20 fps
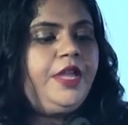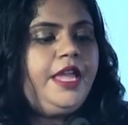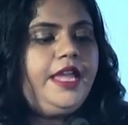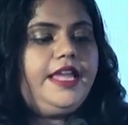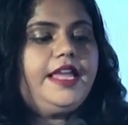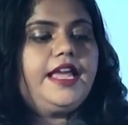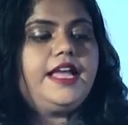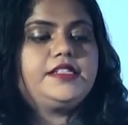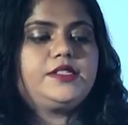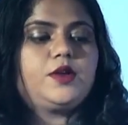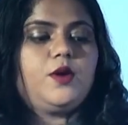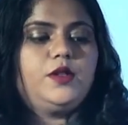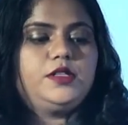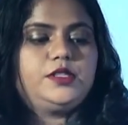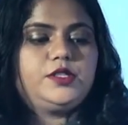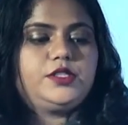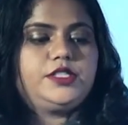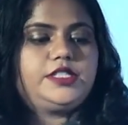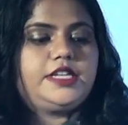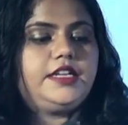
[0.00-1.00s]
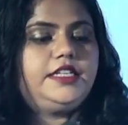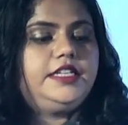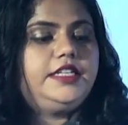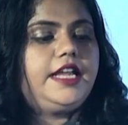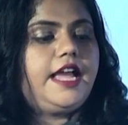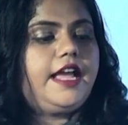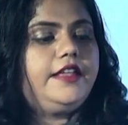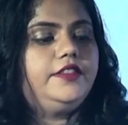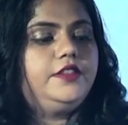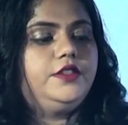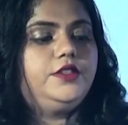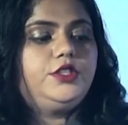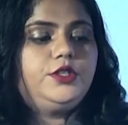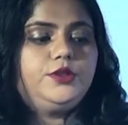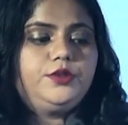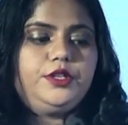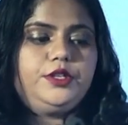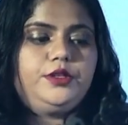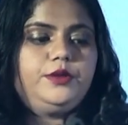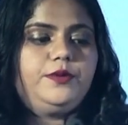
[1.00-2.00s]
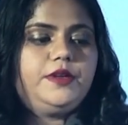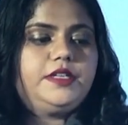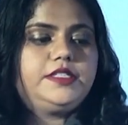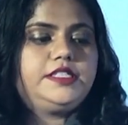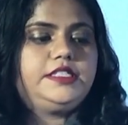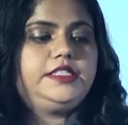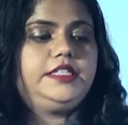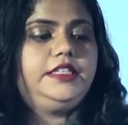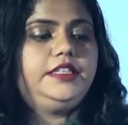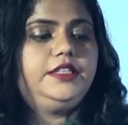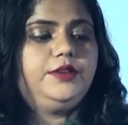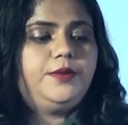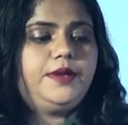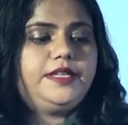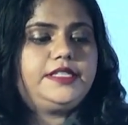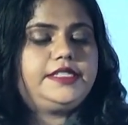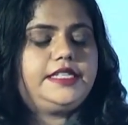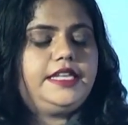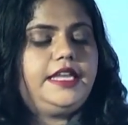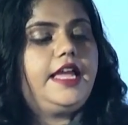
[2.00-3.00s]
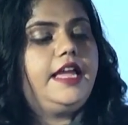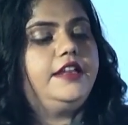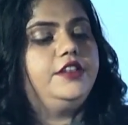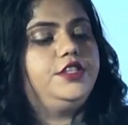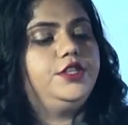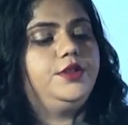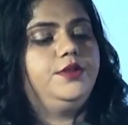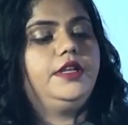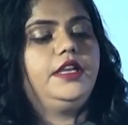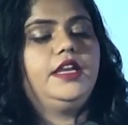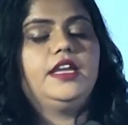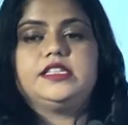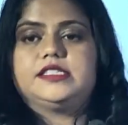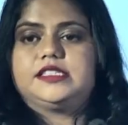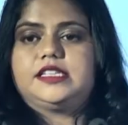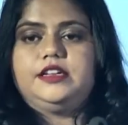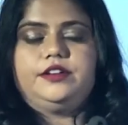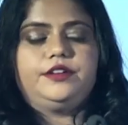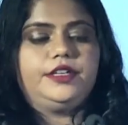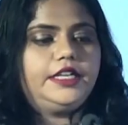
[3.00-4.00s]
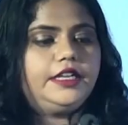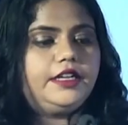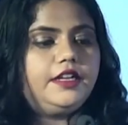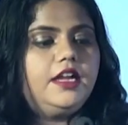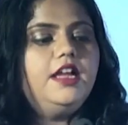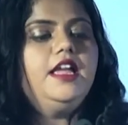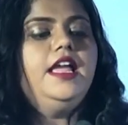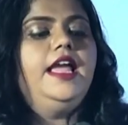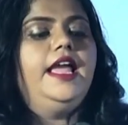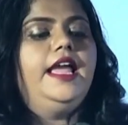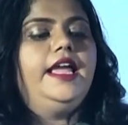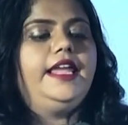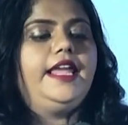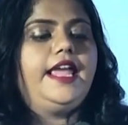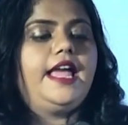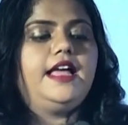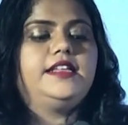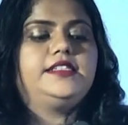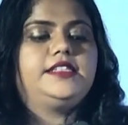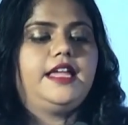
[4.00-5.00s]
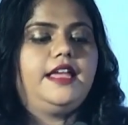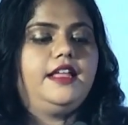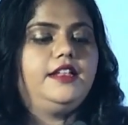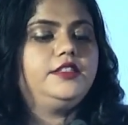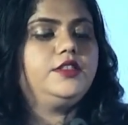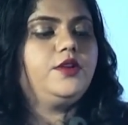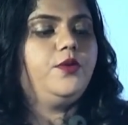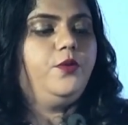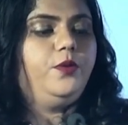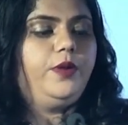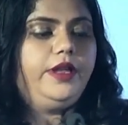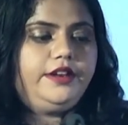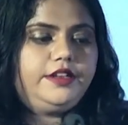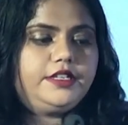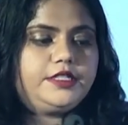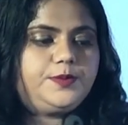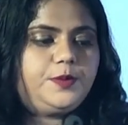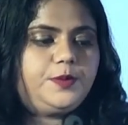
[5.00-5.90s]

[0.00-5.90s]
He has also studied at the Duke University, USA and during his career, he has held various